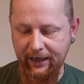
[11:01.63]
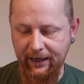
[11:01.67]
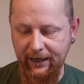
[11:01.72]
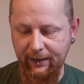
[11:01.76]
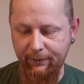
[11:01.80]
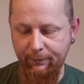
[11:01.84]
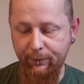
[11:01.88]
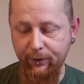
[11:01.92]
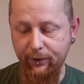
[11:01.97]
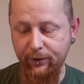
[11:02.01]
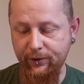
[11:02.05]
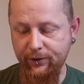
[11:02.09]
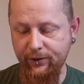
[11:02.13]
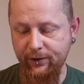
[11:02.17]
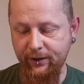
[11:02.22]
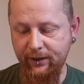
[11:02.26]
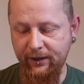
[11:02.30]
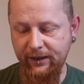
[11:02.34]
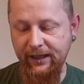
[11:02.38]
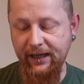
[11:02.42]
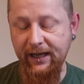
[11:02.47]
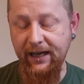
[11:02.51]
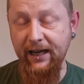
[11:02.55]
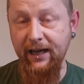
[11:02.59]

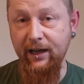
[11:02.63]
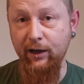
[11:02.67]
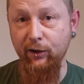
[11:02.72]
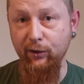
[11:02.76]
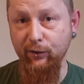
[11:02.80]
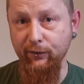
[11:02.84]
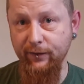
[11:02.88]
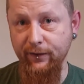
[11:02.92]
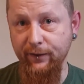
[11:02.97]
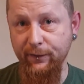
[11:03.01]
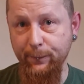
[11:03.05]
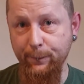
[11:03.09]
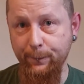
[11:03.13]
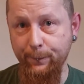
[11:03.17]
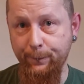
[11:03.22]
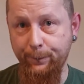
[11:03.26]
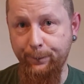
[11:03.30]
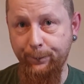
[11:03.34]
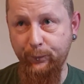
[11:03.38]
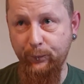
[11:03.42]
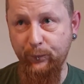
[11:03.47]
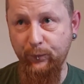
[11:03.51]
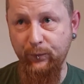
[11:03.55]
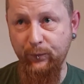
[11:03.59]
Personally, I love it.
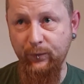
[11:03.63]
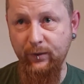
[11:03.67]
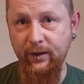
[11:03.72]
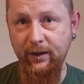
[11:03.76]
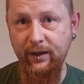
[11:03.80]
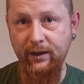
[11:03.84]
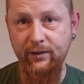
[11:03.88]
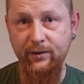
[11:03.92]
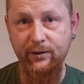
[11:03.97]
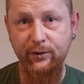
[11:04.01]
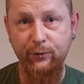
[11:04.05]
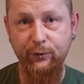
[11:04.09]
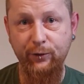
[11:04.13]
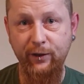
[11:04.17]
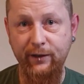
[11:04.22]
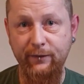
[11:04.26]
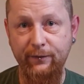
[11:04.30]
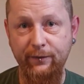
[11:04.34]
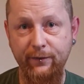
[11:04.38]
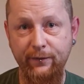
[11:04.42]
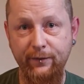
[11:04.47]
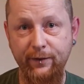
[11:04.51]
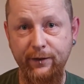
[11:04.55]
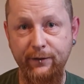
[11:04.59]
It's great
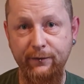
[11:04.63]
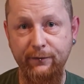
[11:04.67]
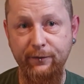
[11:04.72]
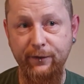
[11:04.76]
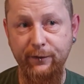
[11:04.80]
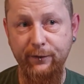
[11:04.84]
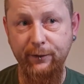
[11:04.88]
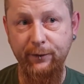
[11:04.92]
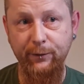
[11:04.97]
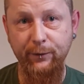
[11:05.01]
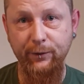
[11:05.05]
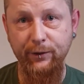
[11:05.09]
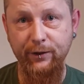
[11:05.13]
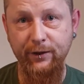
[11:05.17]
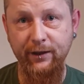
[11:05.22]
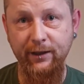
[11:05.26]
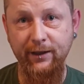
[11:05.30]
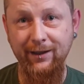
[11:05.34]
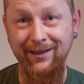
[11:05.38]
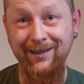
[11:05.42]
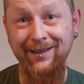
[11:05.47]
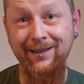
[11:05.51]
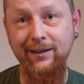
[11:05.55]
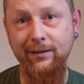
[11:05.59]
for fishing very close
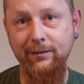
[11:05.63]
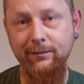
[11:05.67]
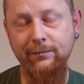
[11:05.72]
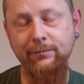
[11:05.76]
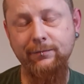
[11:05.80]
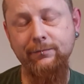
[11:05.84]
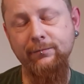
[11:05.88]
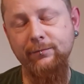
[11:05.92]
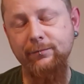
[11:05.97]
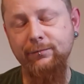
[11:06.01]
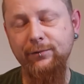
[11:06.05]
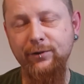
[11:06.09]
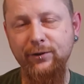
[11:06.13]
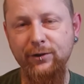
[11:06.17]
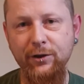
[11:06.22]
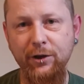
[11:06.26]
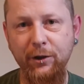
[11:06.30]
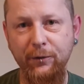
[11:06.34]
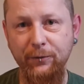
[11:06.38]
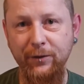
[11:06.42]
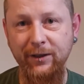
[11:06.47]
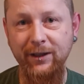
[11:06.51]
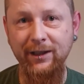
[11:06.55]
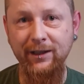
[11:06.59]
in. It's
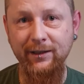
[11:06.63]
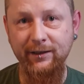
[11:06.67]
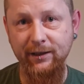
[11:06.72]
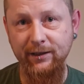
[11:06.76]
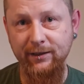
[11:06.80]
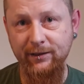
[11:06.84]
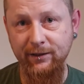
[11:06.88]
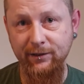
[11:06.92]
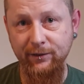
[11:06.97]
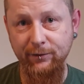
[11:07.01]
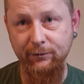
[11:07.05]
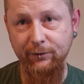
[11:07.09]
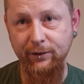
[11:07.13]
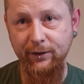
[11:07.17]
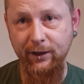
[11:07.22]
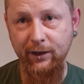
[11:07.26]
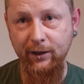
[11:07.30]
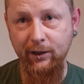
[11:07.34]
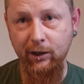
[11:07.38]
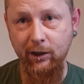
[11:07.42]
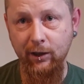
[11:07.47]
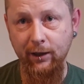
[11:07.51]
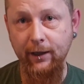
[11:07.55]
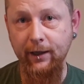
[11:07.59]
not really a distance rig, you
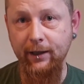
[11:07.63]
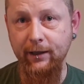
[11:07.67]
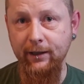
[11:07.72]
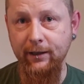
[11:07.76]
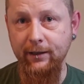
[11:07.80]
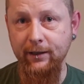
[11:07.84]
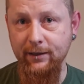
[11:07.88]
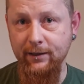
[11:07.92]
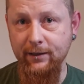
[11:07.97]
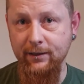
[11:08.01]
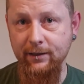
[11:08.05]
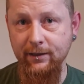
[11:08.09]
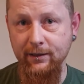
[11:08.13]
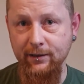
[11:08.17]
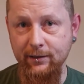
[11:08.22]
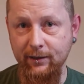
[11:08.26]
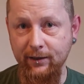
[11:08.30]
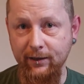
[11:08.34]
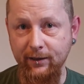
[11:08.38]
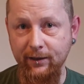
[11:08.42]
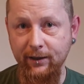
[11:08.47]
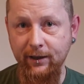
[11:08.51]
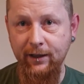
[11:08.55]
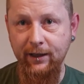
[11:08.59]
can't get the distance on
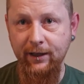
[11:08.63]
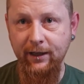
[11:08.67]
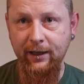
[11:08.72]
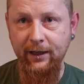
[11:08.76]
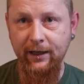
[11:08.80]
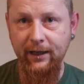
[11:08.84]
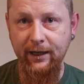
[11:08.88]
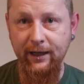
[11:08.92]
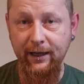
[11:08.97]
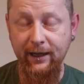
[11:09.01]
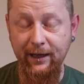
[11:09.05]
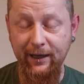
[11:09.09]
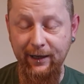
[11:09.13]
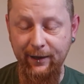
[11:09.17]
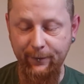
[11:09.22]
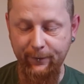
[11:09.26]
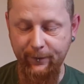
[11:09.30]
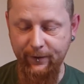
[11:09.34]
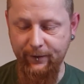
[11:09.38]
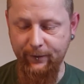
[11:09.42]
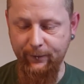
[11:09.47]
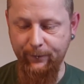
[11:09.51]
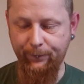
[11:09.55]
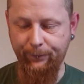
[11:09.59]
it.
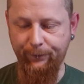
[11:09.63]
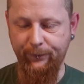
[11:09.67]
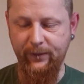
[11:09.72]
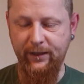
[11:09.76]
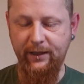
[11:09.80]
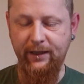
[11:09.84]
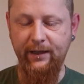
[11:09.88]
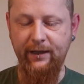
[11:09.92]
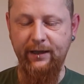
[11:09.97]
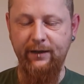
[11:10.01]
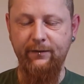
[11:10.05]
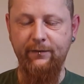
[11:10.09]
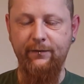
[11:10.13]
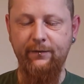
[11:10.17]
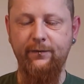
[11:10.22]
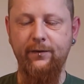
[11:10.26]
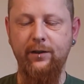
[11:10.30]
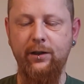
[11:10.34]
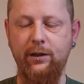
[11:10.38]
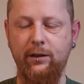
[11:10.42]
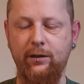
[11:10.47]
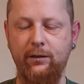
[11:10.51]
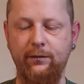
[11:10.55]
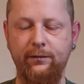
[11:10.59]
It
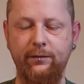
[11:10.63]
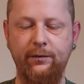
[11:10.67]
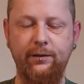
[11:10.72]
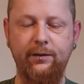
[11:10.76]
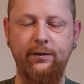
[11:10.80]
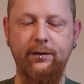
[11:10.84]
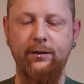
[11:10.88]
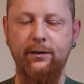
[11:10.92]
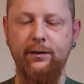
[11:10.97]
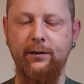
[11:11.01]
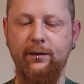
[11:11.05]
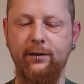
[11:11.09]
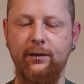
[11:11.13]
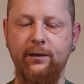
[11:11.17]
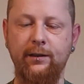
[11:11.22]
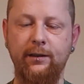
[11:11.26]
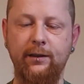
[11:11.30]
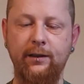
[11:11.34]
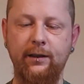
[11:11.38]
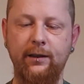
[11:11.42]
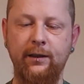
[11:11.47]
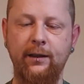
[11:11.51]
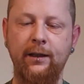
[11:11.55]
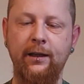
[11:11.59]
involves
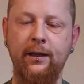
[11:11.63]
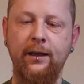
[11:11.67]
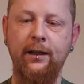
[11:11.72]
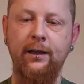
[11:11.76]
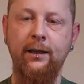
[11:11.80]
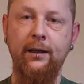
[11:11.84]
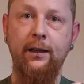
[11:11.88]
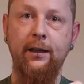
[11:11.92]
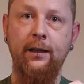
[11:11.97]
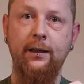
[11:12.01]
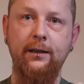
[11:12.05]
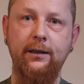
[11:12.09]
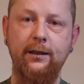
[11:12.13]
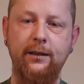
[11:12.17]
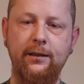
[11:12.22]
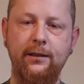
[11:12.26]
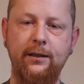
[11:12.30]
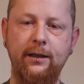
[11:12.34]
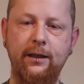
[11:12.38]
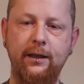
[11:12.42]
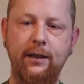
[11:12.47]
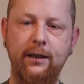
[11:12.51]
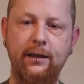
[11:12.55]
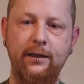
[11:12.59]
just
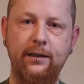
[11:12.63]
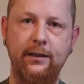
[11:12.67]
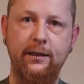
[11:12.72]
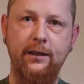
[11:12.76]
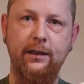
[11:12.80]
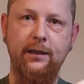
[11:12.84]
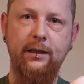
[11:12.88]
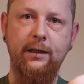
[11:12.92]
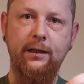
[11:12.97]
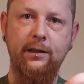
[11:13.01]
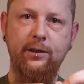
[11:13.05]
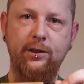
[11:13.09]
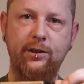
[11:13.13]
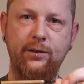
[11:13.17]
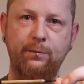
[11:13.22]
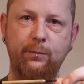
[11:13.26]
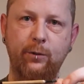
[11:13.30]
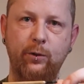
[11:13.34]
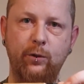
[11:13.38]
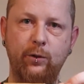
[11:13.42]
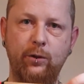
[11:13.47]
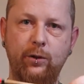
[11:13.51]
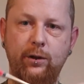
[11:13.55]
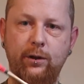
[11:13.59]
a standard
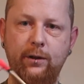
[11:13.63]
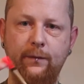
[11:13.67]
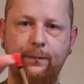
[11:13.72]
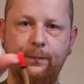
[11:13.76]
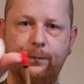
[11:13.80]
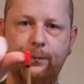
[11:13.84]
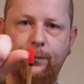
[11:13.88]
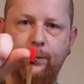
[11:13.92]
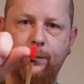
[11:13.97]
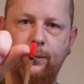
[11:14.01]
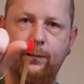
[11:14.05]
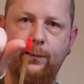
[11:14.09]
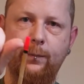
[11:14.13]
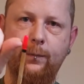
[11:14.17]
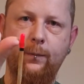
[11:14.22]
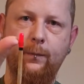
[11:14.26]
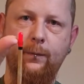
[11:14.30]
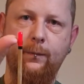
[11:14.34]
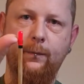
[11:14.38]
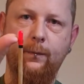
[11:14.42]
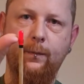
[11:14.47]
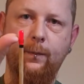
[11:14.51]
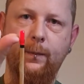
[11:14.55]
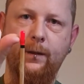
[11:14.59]
small
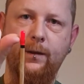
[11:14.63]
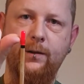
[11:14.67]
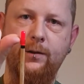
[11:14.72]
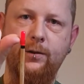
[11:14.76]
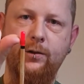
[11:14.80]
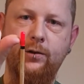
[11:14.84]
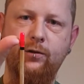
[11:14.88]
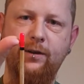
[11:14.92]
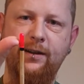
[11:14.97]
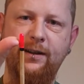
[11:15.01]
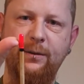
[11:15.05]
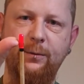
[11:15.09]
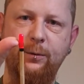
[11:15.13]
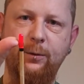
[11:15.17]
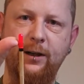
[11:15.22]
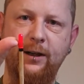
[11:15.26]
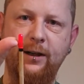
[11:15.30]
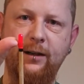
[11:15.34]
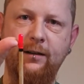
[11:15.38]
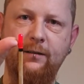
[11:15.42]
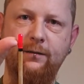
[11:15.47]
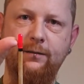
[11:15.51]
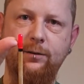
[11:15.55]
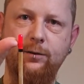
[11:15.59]
straight
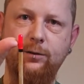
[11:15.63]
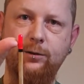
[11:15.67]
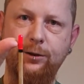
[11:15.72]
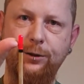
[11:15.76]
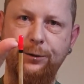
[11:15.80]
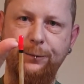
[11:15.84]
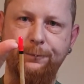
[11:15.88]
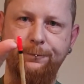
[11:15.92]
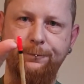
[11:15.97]
waggler float.